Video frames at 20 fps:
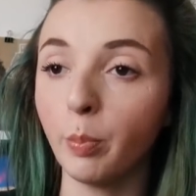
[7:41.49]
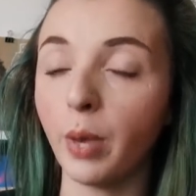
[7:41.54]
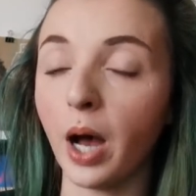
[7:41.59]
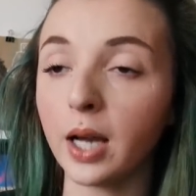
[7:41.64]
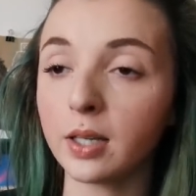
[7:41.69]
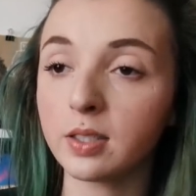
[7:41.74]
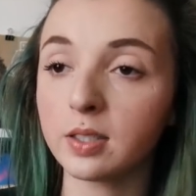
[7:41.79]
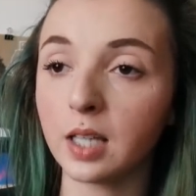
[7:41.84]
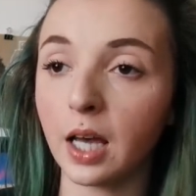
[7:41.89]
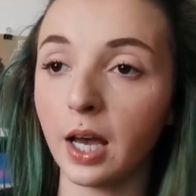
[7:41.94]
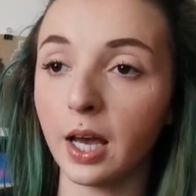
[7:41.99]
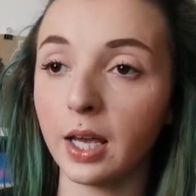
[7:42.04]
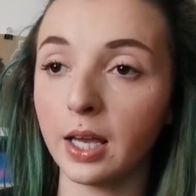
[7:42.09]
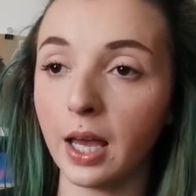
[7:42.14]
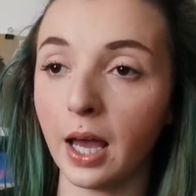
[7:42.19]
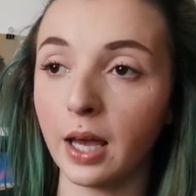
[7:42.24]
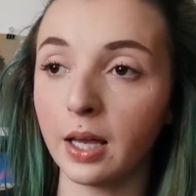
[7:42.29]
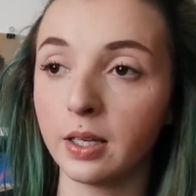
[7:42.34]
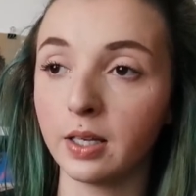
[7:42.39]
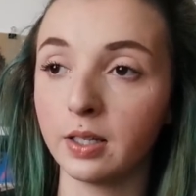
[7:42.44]
Box dye
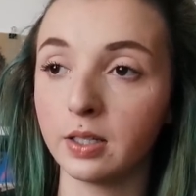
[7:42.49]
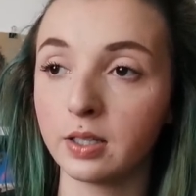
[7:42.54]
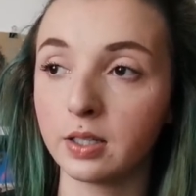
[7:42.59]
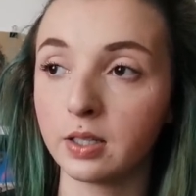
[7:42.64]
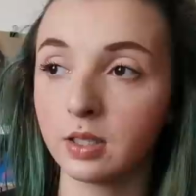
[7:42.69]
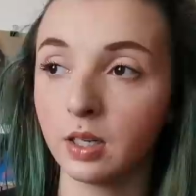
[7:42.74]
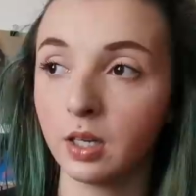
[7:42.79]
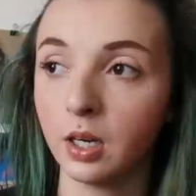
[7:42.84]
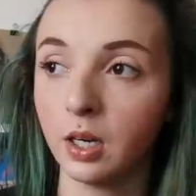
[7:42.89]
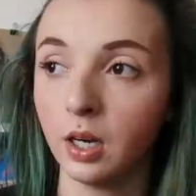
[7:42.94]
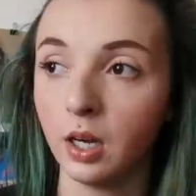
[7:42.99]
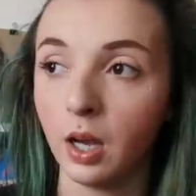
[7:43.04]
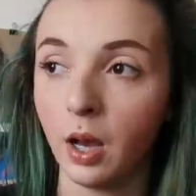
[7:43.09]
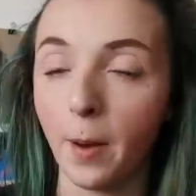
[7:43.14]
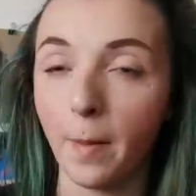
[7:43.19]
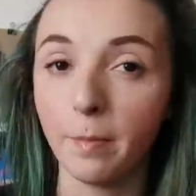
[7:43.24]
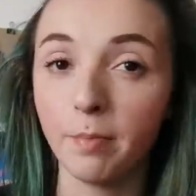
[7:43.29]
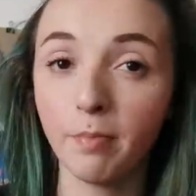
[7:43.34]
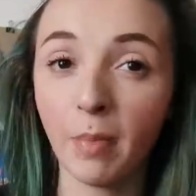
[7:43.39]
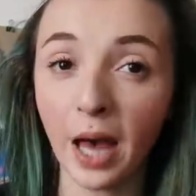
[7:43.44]
has
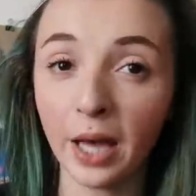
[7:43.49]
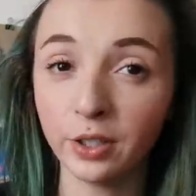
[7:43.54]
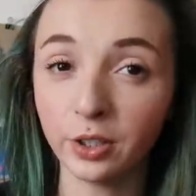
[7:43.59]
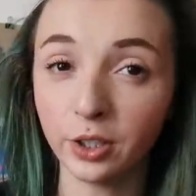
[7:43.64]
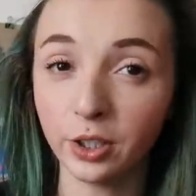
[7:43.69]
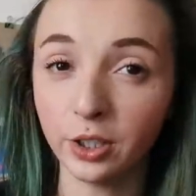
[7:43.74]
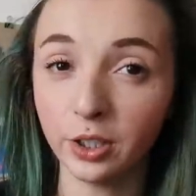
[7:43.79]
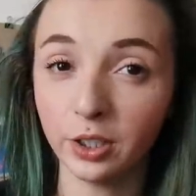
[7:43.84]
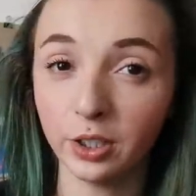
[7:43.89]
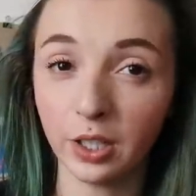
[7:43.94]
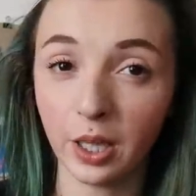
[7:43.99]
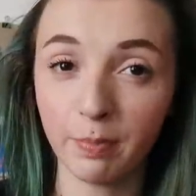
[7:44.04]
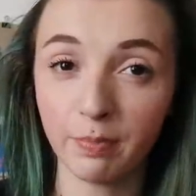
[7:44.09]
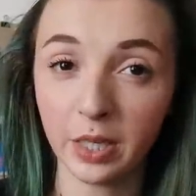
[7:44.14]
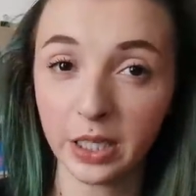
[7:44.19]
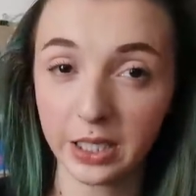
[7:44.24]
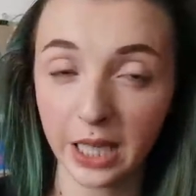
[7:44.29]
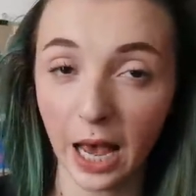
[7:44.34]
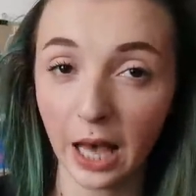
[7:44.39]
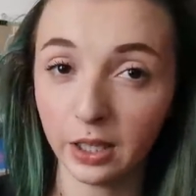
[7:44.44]
metal and
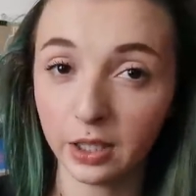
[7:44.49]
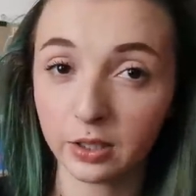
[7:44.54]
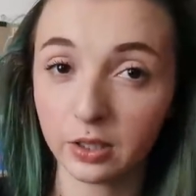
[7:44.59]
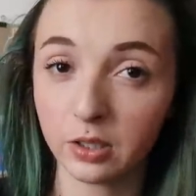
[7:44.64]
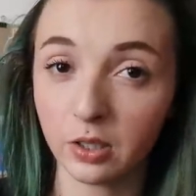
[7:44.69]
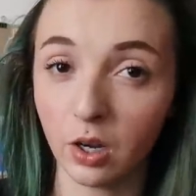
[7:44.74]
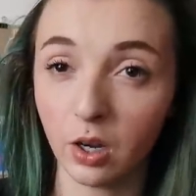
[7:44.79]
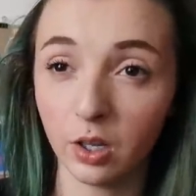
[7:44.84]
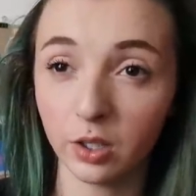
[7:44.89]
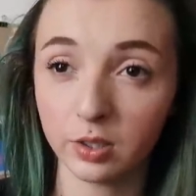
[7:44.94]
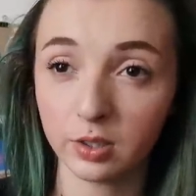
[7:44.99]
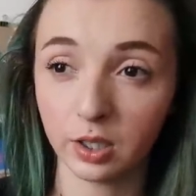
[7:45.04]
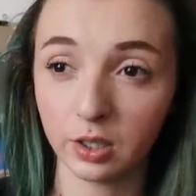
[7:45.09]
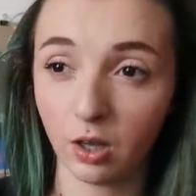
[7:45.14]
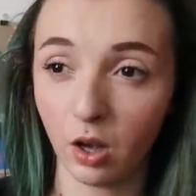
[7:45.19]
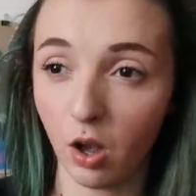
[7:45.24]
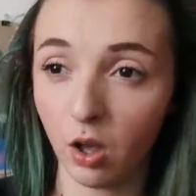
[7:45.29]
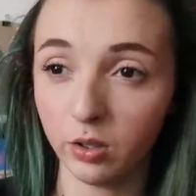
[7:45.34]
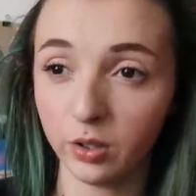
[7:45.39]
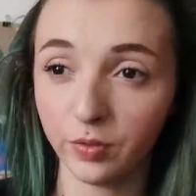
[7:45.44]
metallic salts
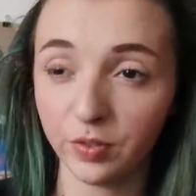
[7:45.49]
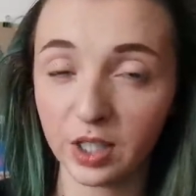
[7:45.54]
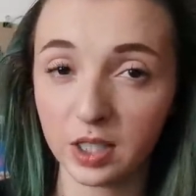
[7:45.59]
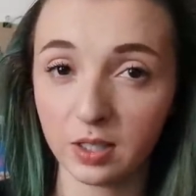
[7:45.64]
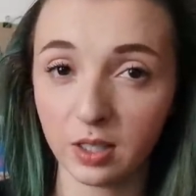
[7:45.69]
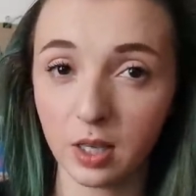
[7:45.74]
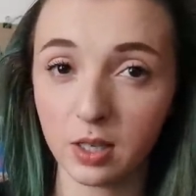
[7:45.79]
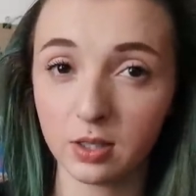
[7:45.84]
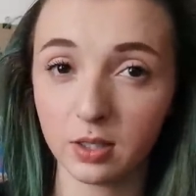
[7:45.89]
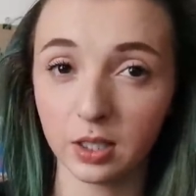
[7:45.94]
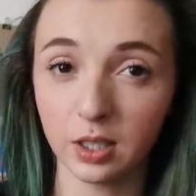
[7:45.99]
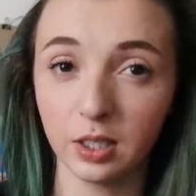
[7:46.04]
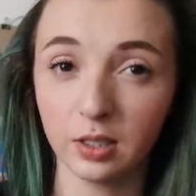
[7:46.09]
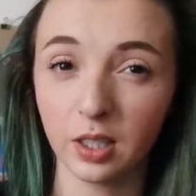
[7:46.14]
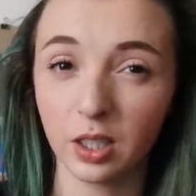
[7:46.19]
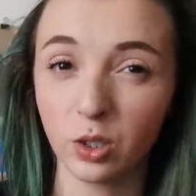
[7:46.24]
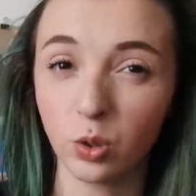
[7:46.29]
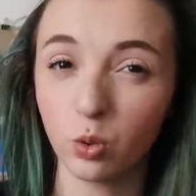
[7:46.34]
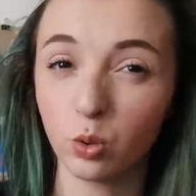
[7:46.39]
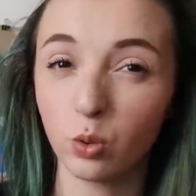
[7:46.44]
and all of these things in
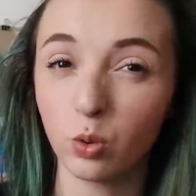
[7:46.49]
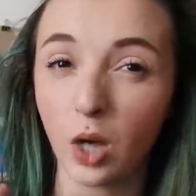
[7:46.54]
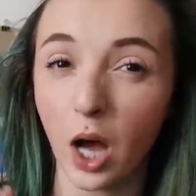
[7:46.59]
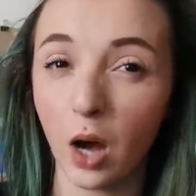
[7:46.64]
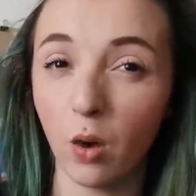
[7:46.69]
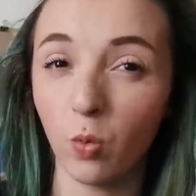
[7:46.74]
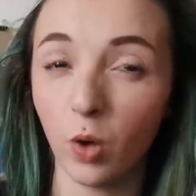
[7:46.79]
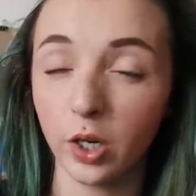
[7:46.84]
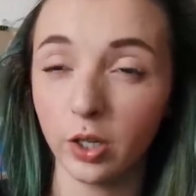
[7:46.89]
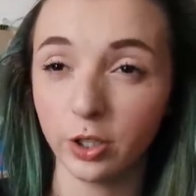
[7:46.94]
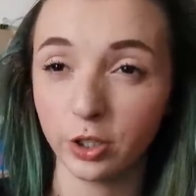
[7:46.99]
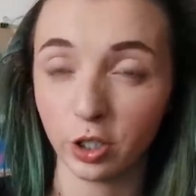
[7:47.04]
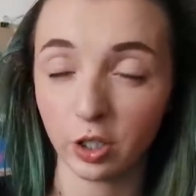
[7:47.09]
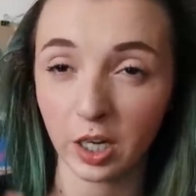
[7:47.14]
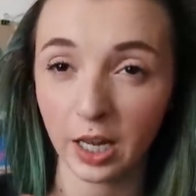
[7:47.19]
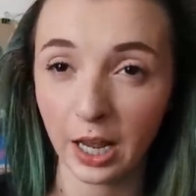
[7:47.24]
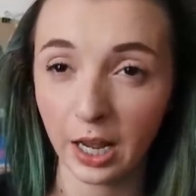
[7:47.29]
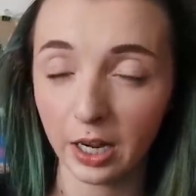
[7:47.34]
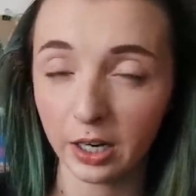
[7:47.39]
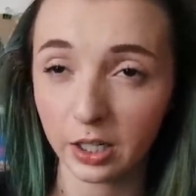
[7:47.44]
it that you do not want on
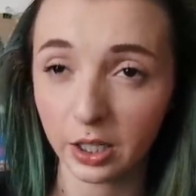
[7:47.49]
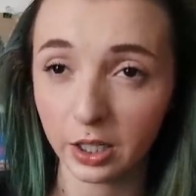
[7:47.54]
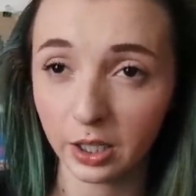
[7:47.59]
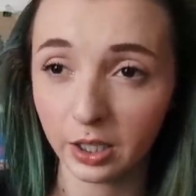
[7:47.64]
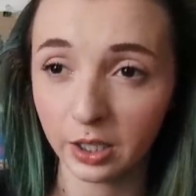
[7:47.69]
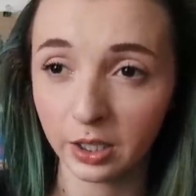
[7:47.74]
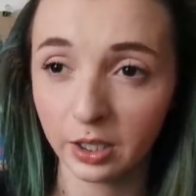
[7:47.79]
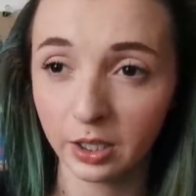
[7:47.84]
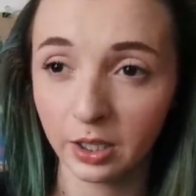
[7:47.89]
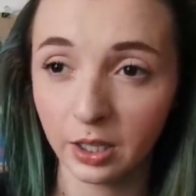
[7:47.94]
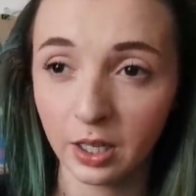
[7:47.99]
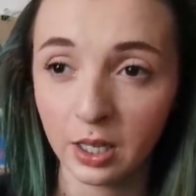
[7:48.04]
your hair.